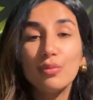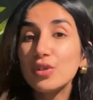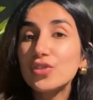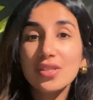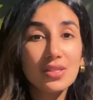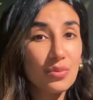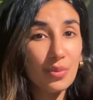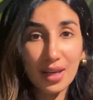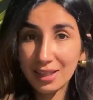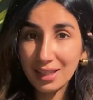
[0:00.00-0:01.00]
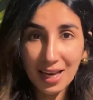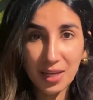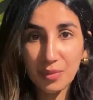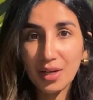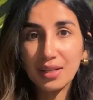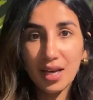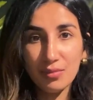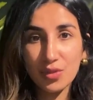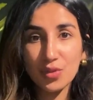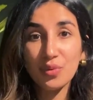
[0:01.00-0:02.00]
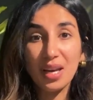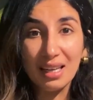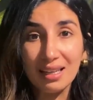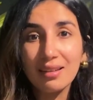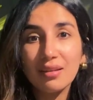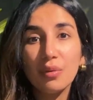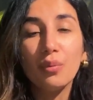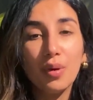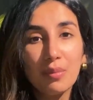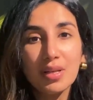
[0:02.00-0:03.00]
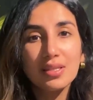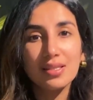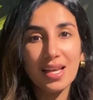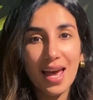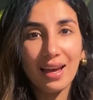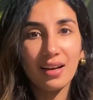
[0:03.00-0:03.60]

which is very light when it comes to Indian women's hair